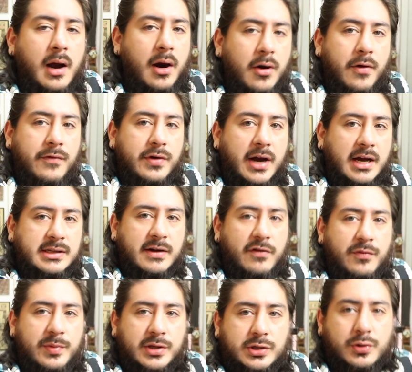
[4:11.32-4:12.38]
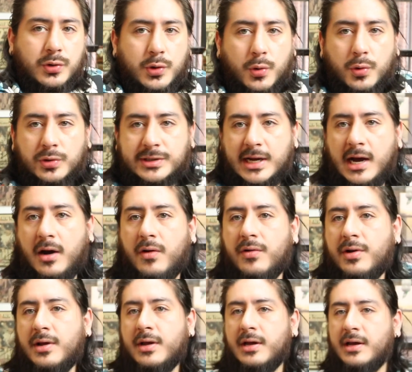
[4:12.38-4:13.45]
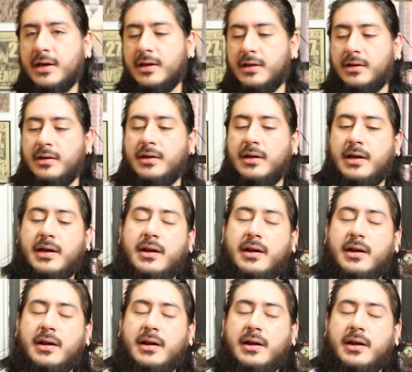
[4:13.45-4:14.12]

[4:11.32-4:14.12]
I don't know if you guys ever been to Noodle Town in